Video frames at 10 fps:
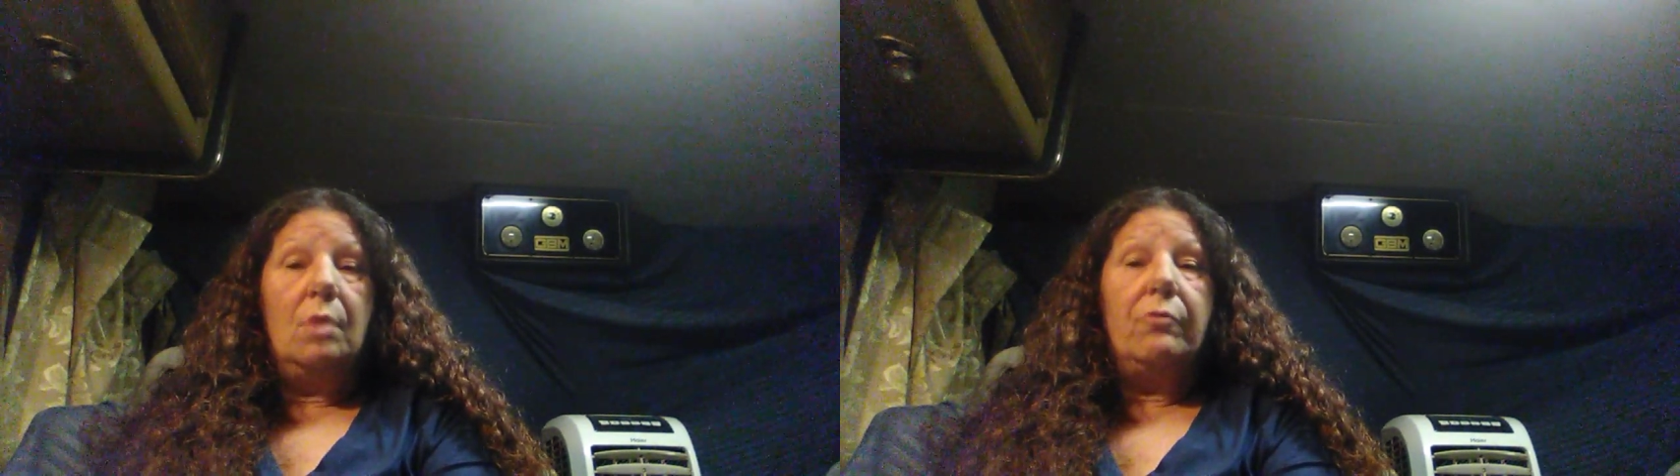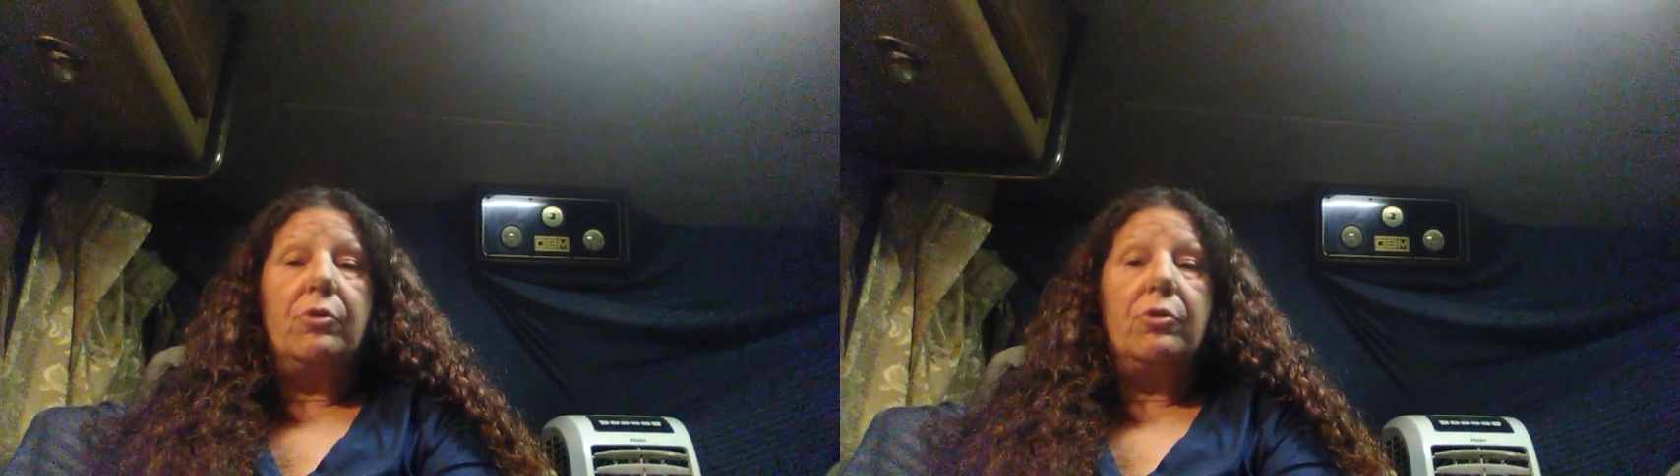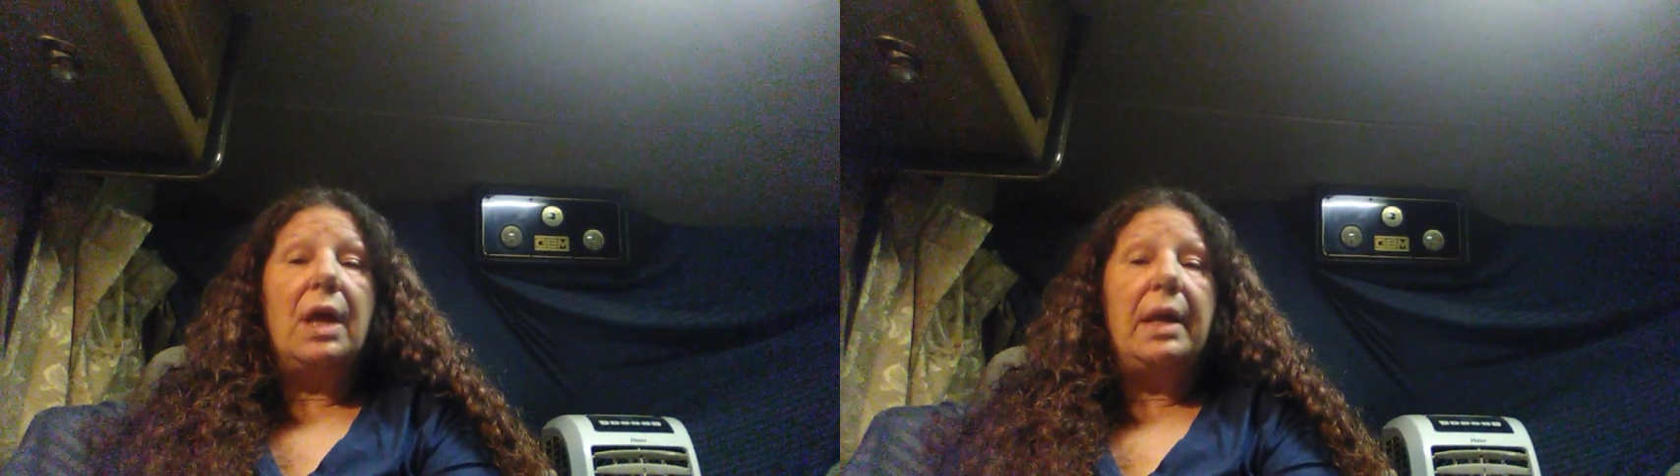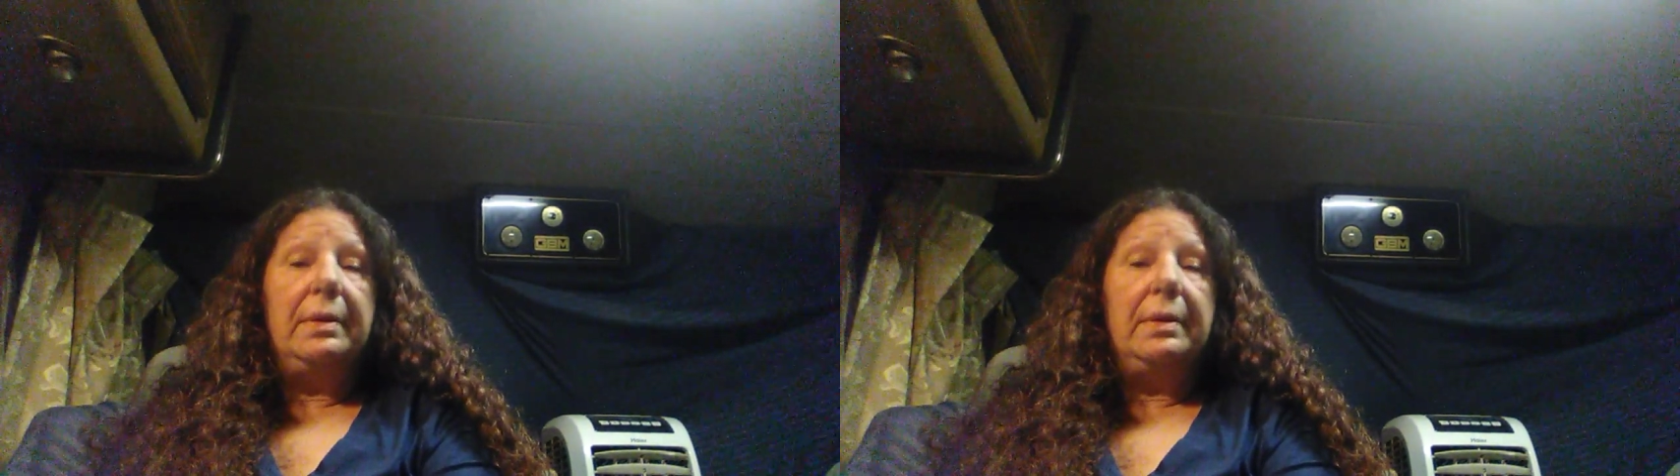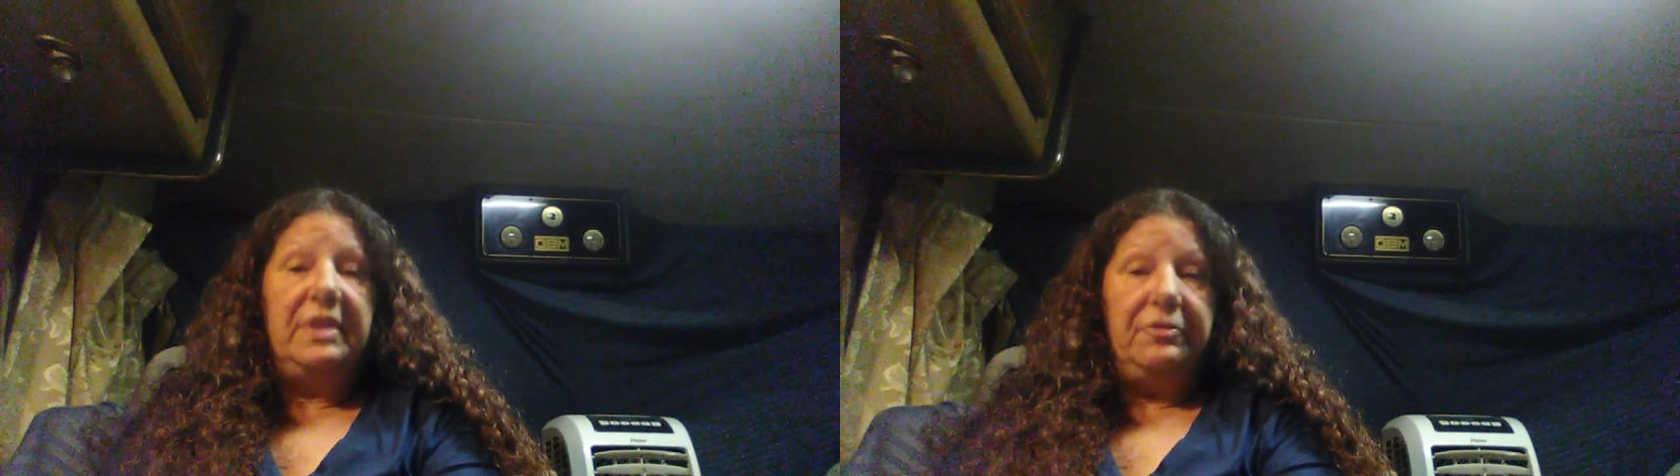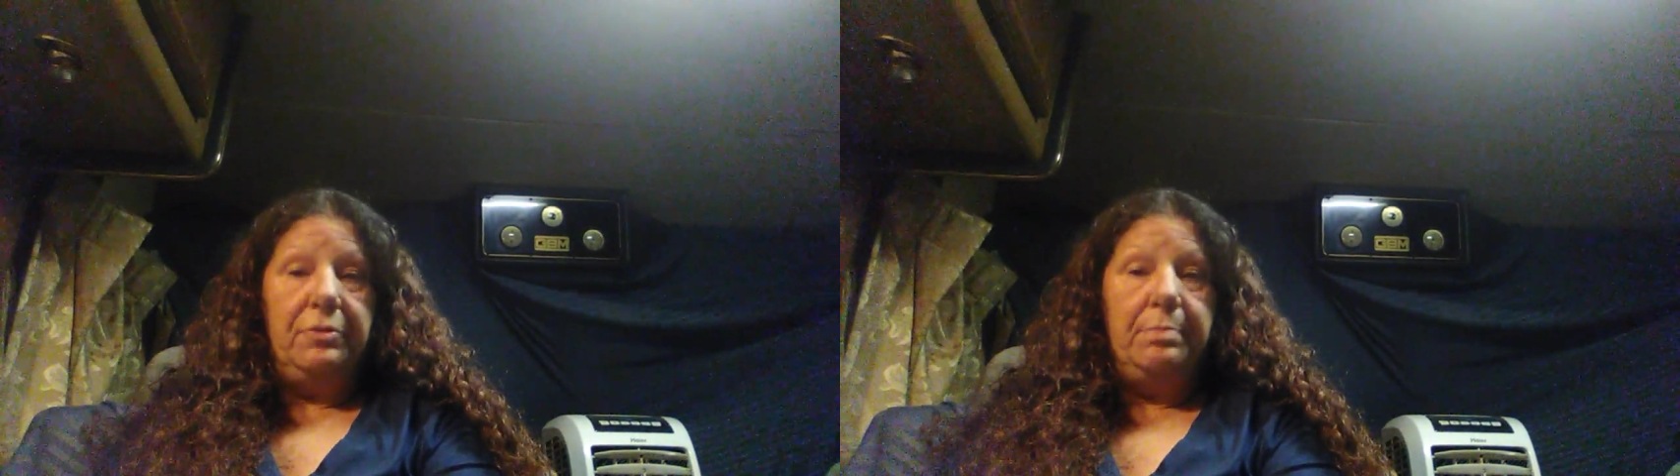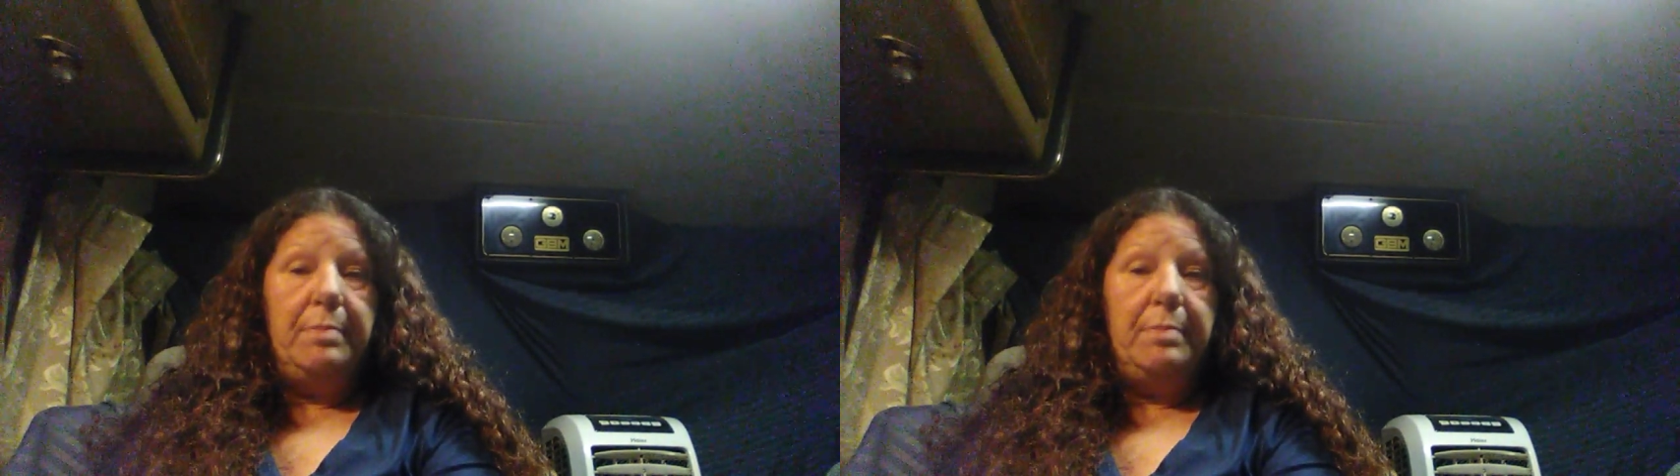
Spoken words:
for a lot of different